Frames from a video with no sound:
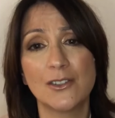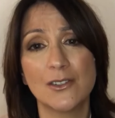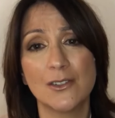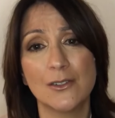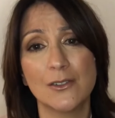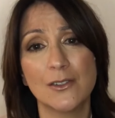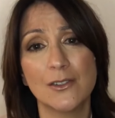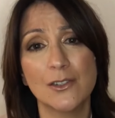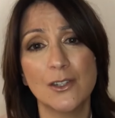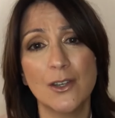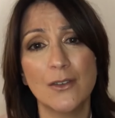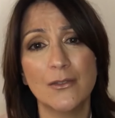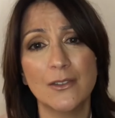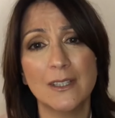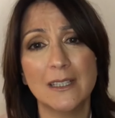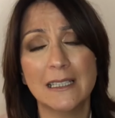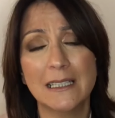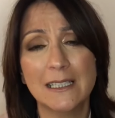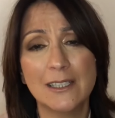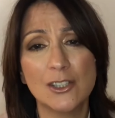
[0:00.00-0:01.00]
So
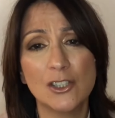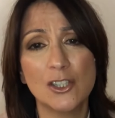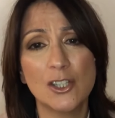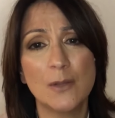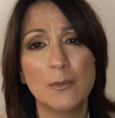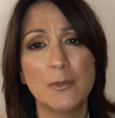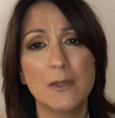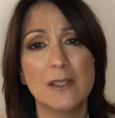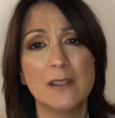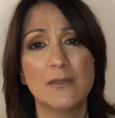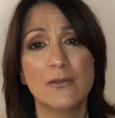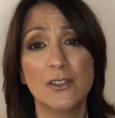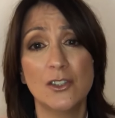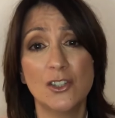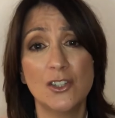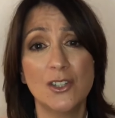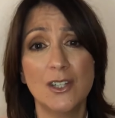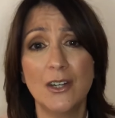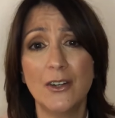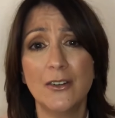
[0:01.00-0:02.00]
servant leadership is
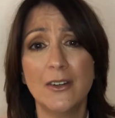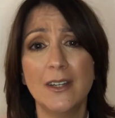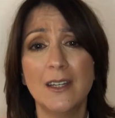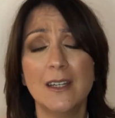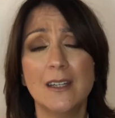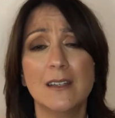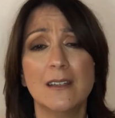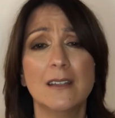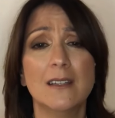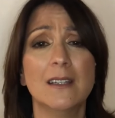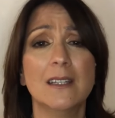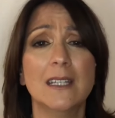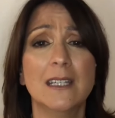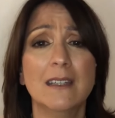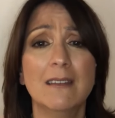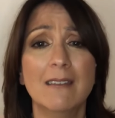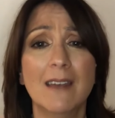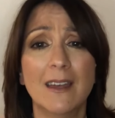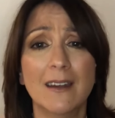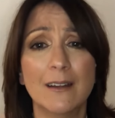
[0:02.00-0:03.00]
visionary
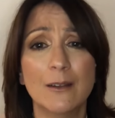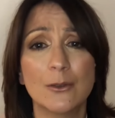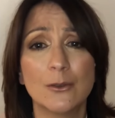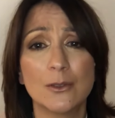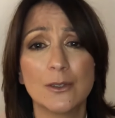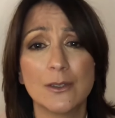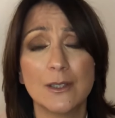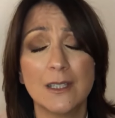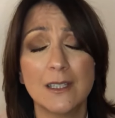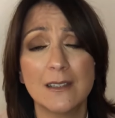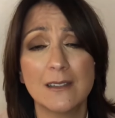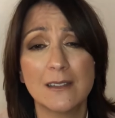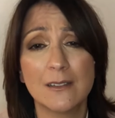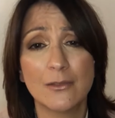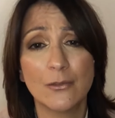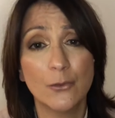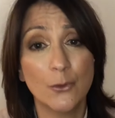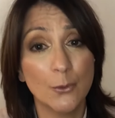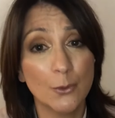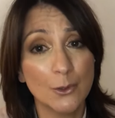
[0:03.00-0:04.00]
in that it's
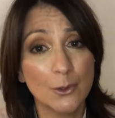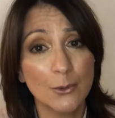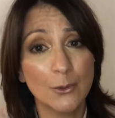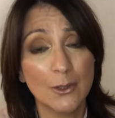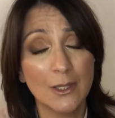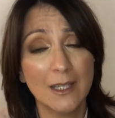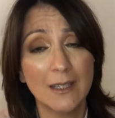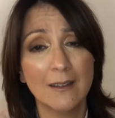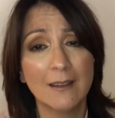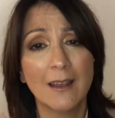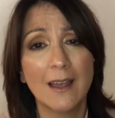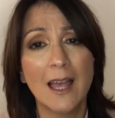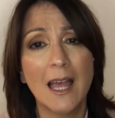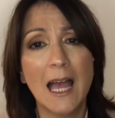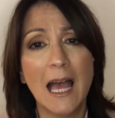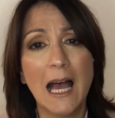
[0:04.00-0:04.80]
forward looking.